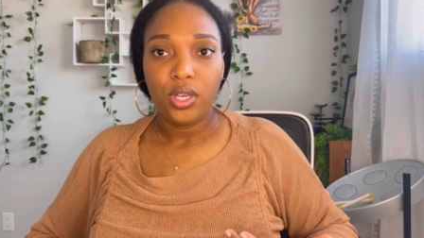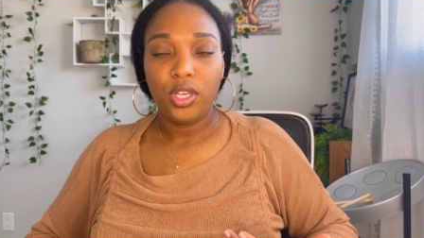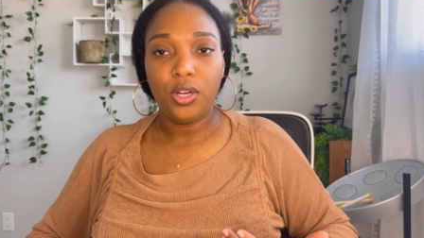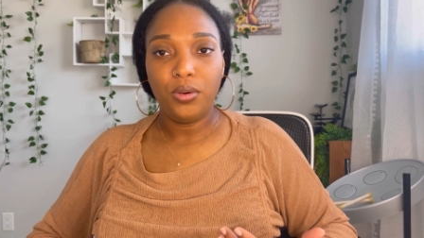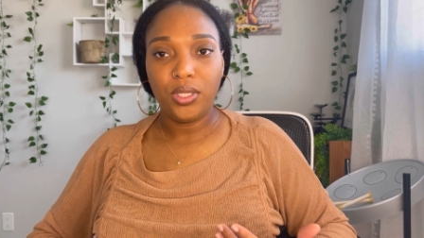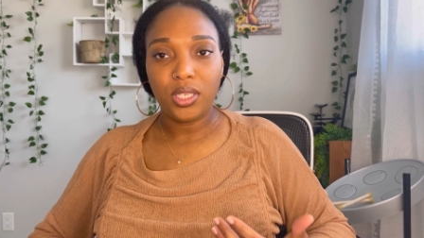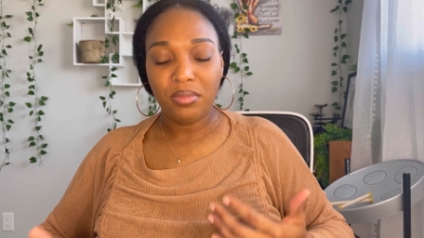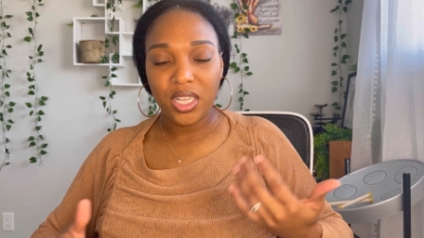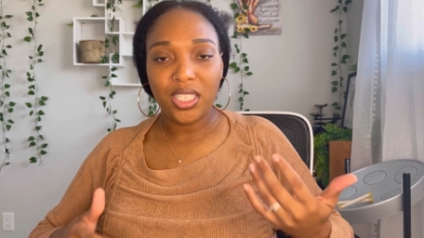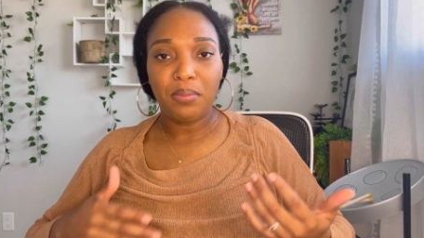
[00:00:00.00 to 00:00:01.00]
you know, some
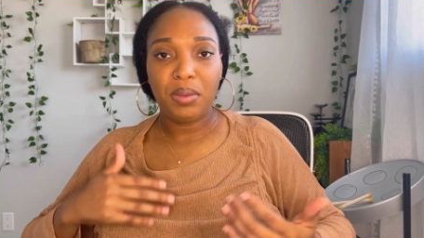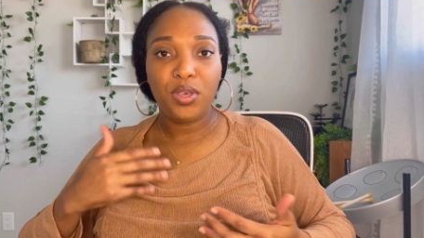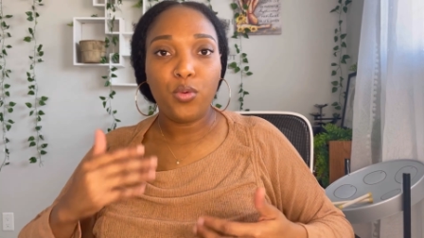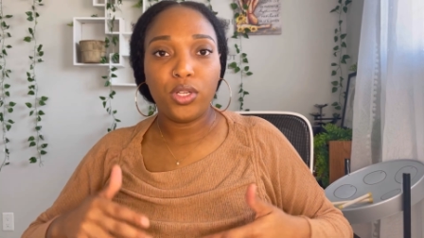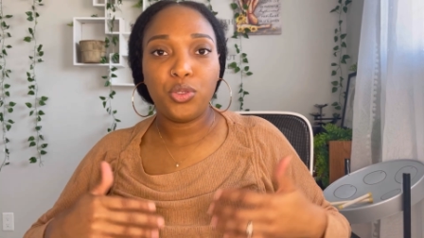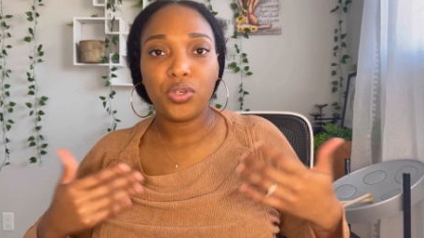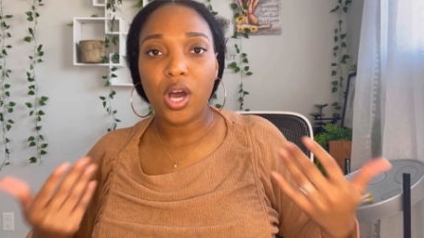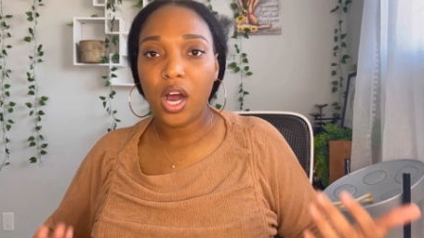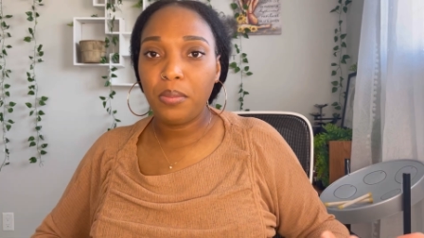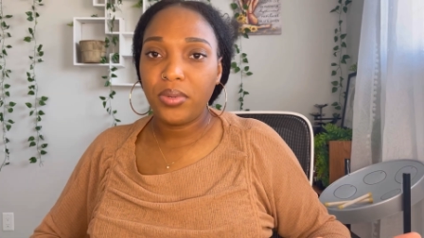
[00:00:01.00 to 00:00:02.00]
things that maybe you want to
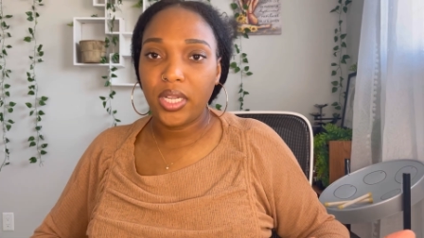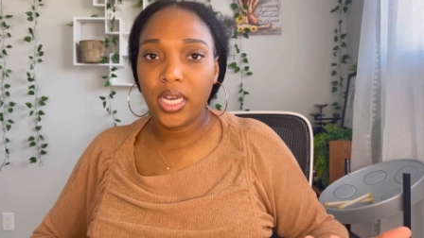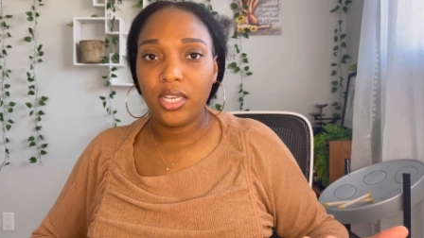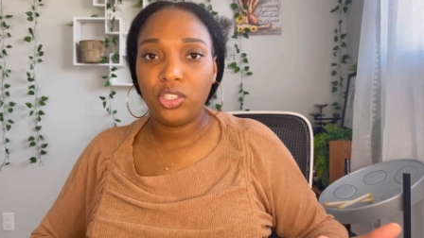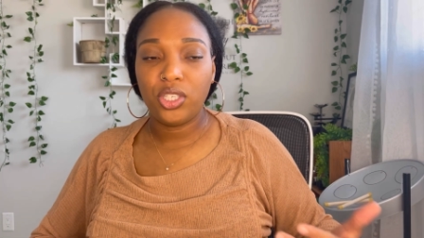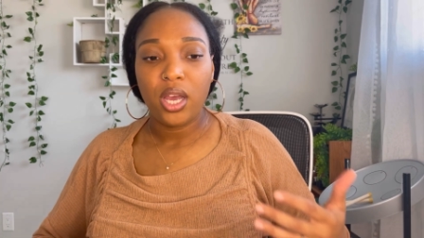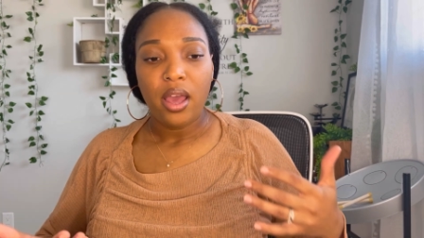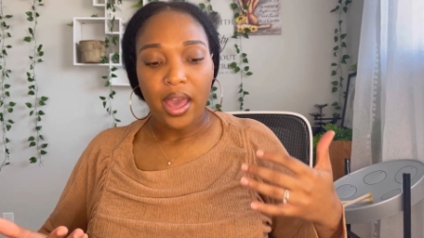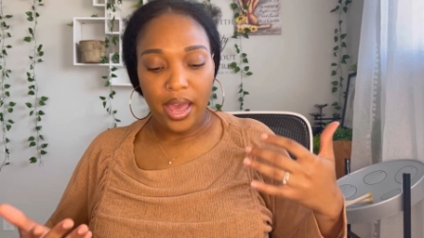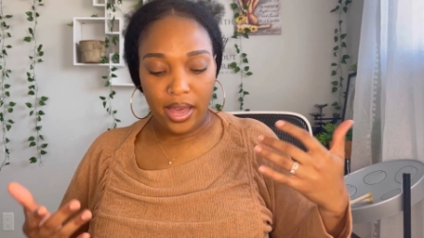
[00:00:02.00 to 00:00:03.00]
accomplish,
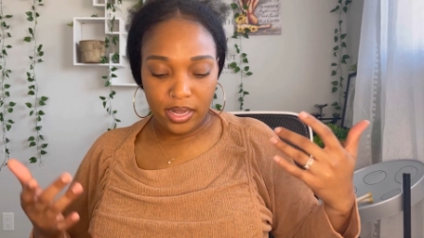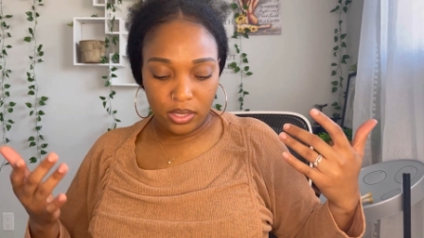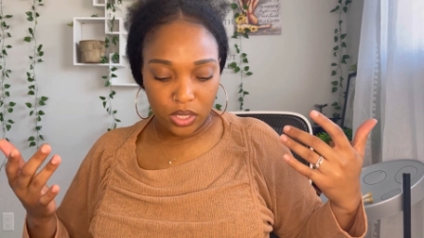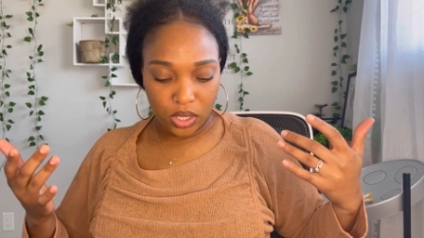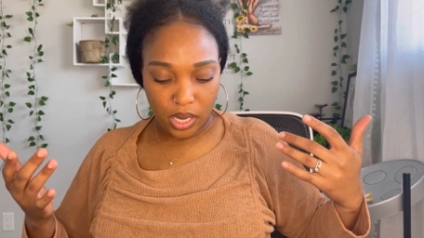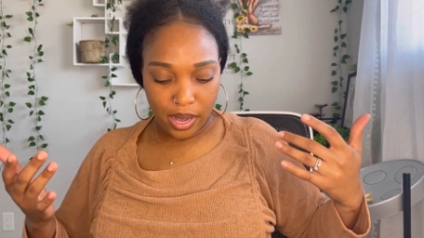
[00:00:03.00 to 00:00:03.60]
and